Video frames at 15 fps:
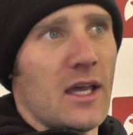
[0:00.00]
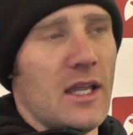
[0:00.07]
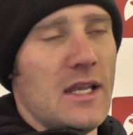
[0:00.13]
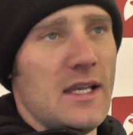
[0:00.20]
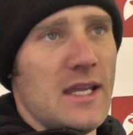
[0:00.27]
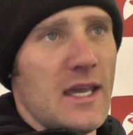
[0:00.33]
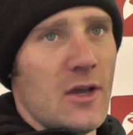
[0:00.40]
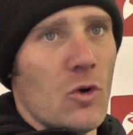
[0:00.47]
a
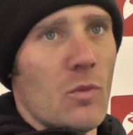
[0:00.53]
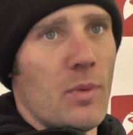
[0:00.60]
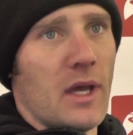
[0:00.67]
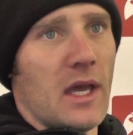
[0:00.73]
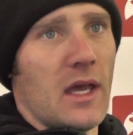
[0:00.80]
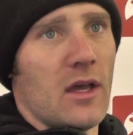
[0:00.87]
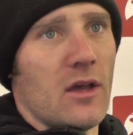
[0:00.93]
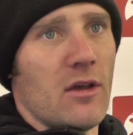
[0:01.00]
little
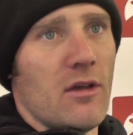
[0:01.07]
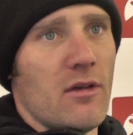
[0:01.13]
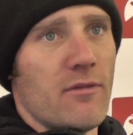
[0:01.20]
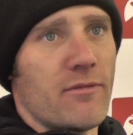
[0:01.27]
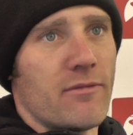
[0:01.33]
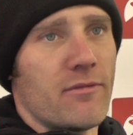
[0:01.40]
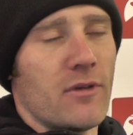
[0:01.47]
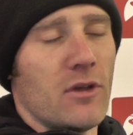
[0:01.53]
bit
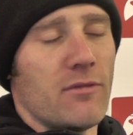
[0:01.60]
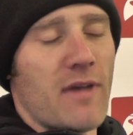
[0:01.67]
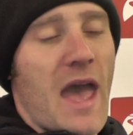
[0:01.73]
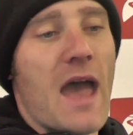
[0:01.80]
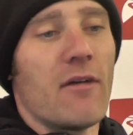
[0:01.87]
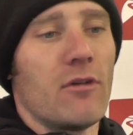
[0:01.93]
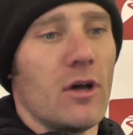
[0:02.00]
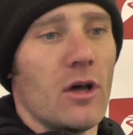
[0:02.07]
of
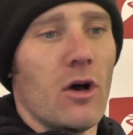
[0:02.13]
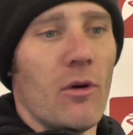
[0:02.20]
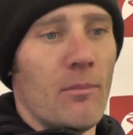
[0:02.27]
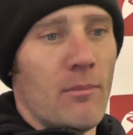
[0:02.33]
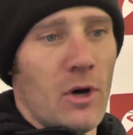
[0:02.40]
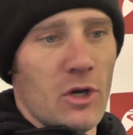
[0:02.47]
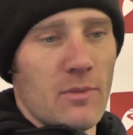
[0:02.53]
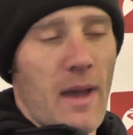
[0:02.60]
error
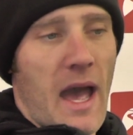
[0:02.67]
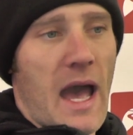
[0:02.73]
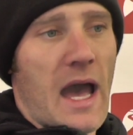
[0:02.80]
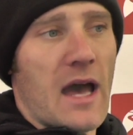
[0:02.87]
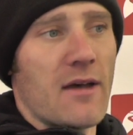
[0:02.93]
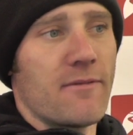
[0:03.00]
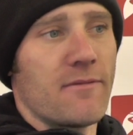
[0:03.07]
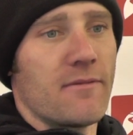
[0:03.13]
on my
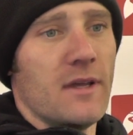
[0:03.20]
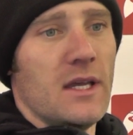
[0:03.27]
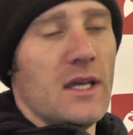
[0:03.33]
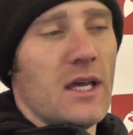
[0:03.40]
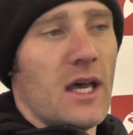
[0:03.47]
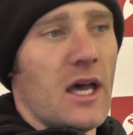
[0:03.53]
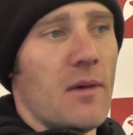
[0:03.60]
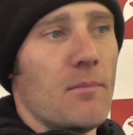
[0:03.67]
behalf,
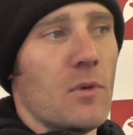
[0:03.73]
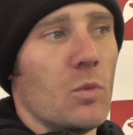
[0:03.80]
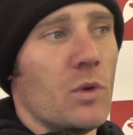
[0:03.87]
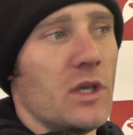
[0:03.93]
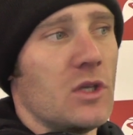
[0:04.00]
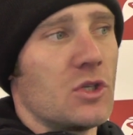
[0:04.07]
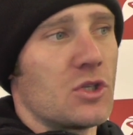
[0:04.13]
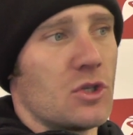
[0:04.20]
but
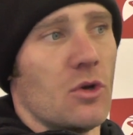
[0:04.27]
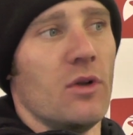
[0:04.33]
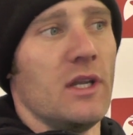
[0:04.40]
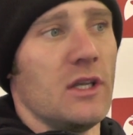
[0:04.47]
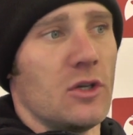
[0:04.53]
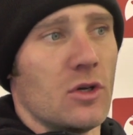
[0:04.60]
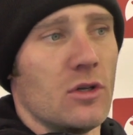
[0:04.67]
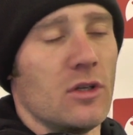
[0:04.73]
we
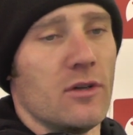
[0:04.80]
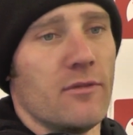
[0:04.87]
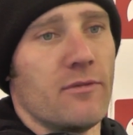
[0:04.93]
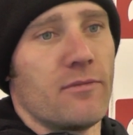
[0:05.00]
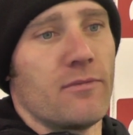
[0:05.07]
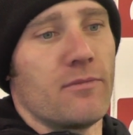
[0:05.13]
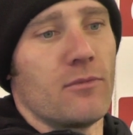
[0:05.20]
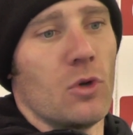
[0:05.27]
certainly could
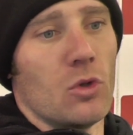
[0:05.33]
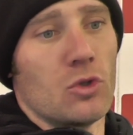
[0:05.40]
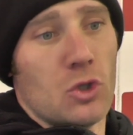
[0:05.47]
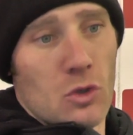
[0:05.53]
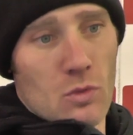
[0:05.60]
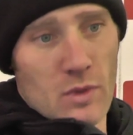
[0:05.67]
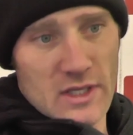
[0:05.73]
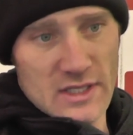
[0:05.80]
have got
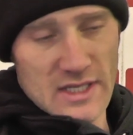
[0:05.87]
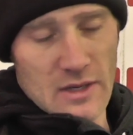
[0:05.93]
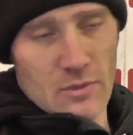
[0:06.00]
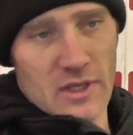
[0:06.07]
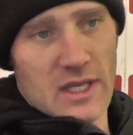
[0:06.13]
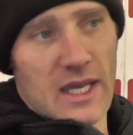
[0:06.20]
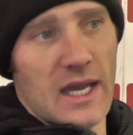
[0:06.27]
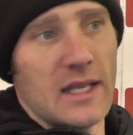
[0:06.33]
2 wins that
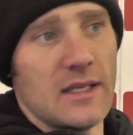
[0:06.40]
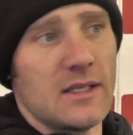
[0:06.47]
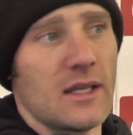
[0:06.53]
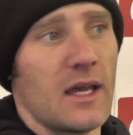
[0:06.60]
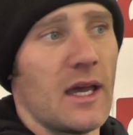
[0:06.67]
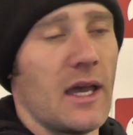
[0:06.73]
weekend.